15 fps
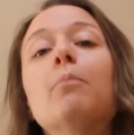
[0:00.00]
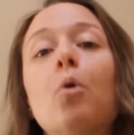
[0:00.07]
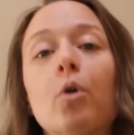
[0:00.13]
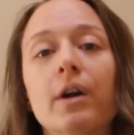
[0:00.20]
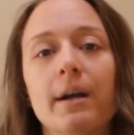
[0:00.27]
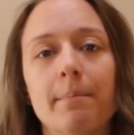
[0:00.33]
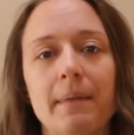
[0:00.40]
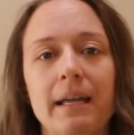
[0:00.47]

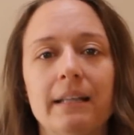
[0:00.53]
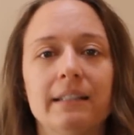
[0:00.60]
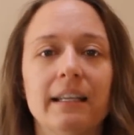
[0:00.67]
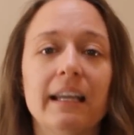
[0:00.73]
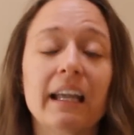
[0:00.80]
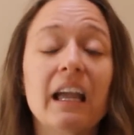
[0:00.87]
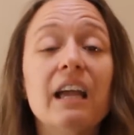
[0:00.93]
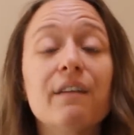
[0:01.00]
more
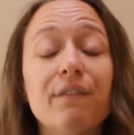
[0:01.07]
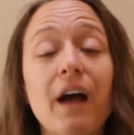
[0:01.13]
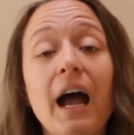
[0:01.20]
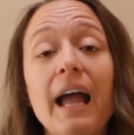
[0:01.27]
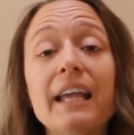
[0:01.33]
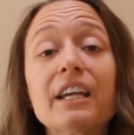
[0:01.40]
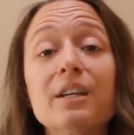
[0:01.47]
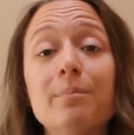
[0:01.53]
amazing. If
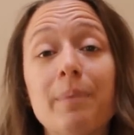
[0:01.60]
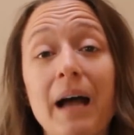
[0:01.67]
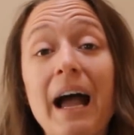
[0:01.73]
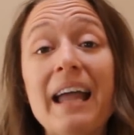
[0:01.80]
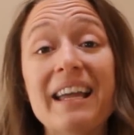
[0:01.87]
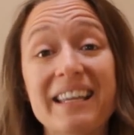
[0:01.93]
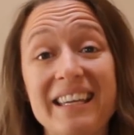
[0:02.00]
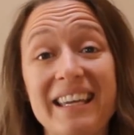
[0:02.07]
I could
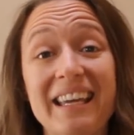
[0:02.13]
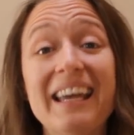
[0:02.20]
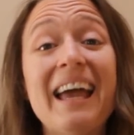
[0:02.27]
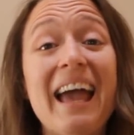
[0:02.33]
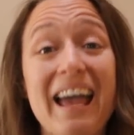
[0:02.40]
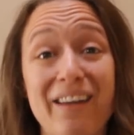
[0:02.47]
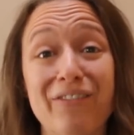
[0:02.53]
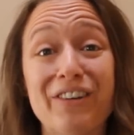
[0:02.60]
buy a kit
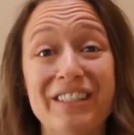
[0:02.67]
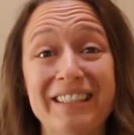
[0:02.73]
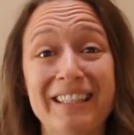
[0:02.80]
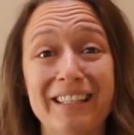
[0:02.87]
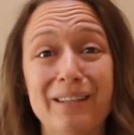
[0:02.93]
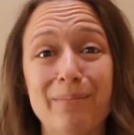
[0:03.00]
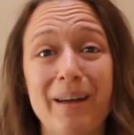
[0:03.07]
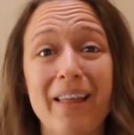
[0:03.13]
every
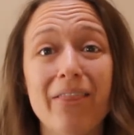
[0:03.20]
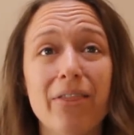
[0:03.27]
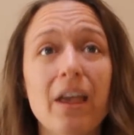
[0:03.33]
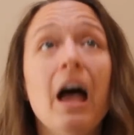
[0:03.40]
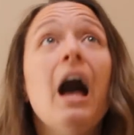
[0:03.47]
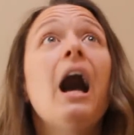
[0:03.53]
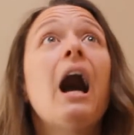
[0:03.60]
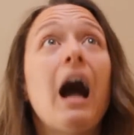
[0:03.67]
single month,
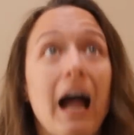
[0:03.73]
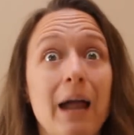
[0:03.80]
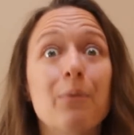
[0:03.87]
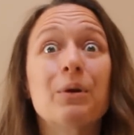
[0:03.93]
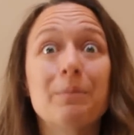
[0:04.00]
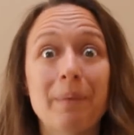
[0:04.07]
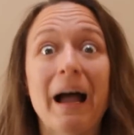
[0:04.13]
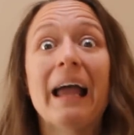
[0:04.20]
I
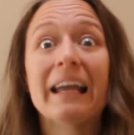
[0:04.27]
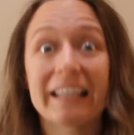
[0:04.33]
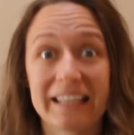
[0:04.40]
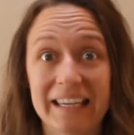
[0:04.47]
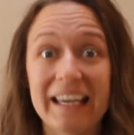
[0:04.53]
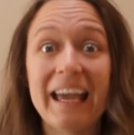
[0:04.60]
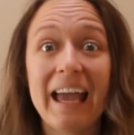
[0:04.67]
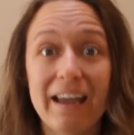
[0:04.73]
would buy a
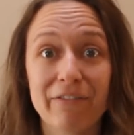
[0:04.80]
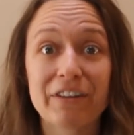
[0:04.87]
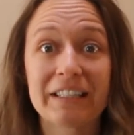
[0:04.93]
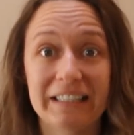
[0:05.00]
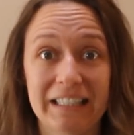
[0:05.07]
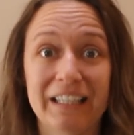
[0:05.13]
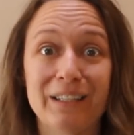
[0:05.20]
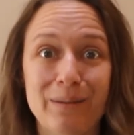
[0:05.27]
kit every
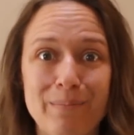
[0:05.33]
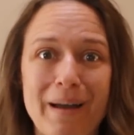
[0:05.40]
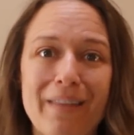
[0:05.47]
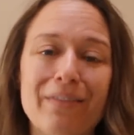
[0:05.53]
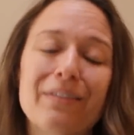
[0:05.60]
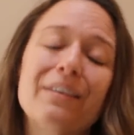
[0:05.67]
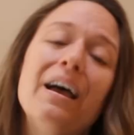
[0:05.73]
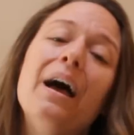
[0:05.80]
single
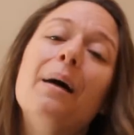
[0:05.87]
month.